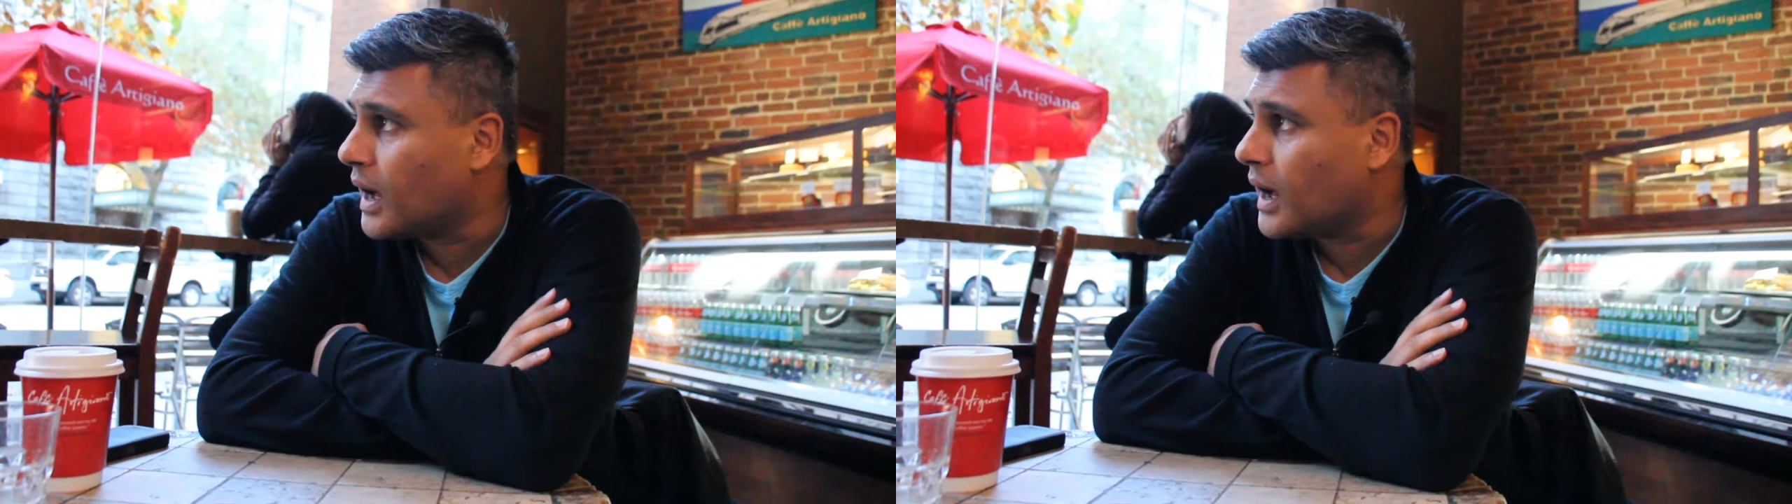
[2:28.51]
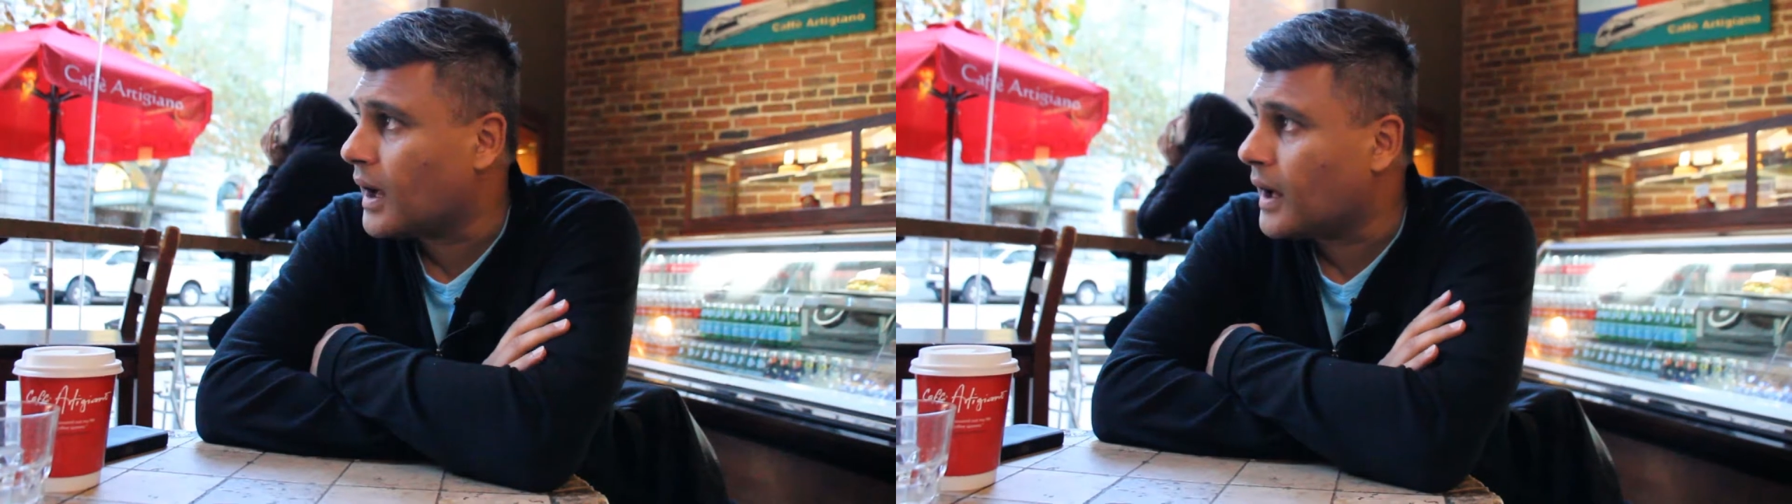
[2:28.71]

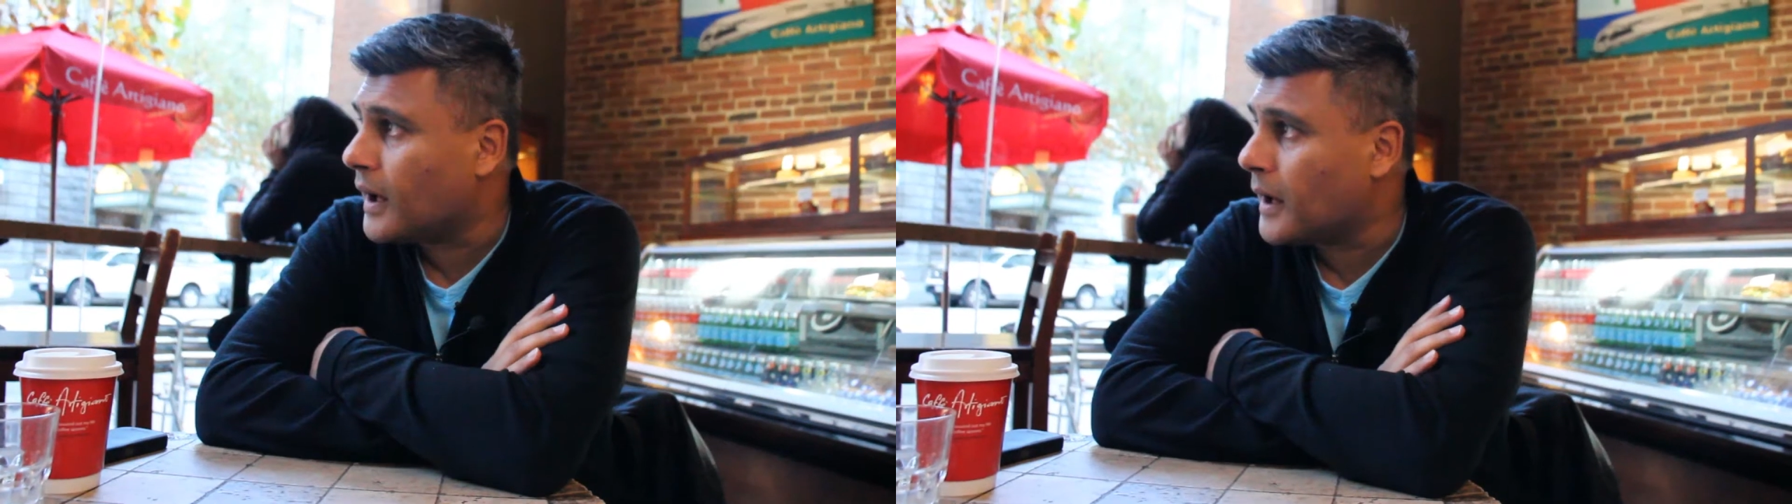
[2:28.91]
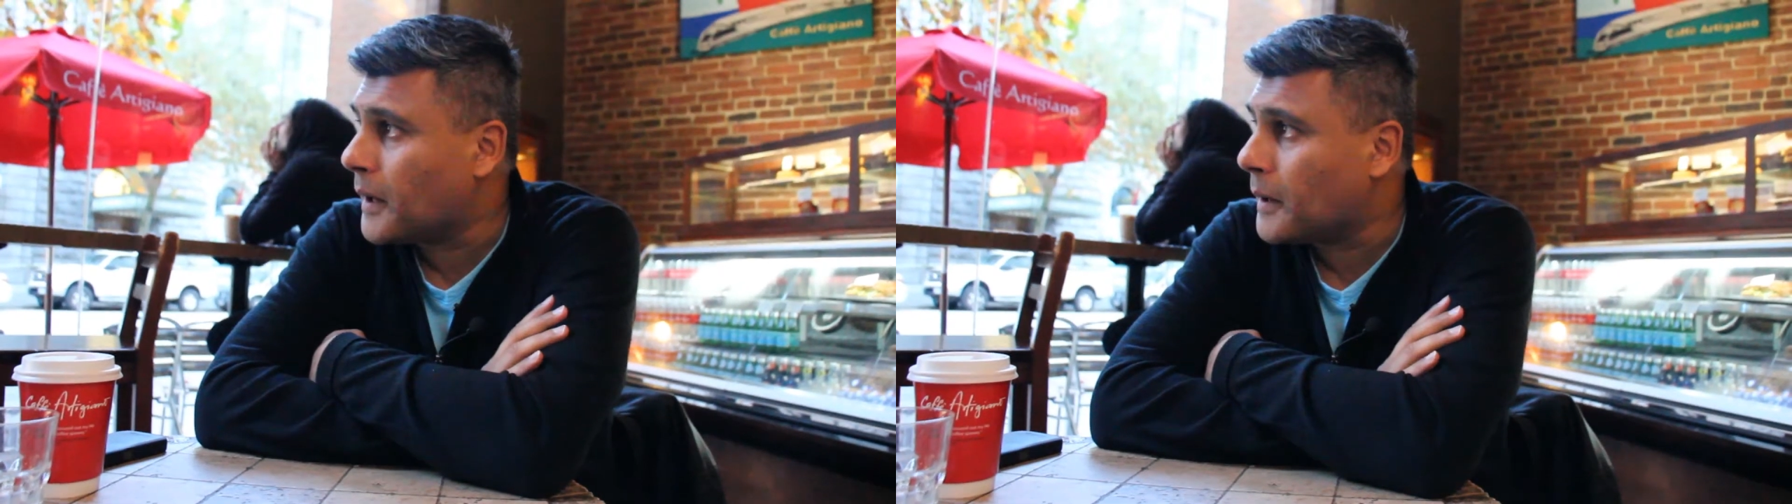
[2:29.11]

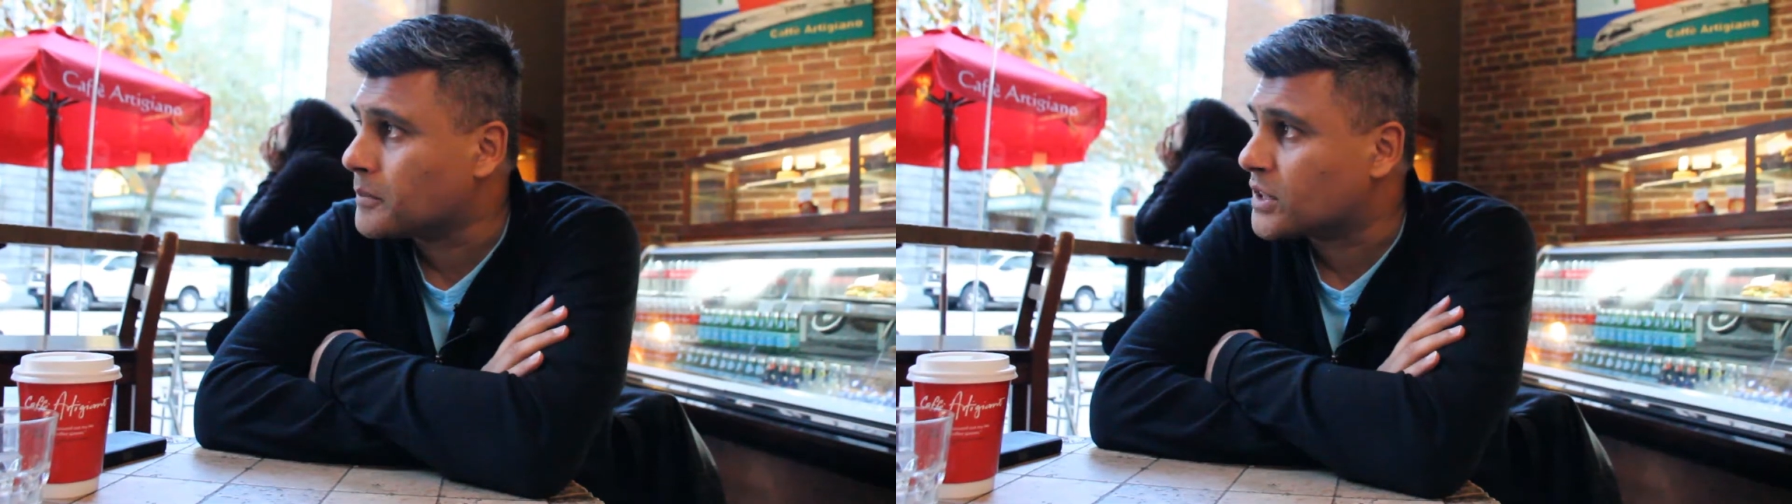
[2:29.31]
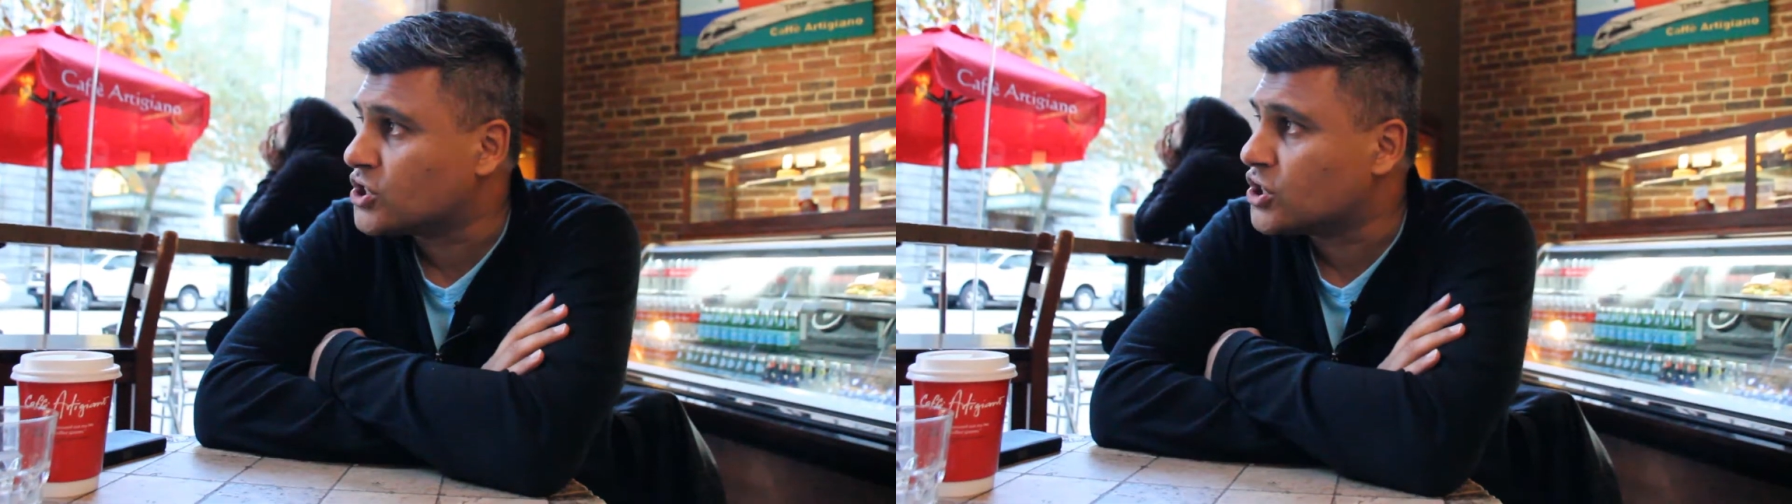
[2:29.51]
uh, the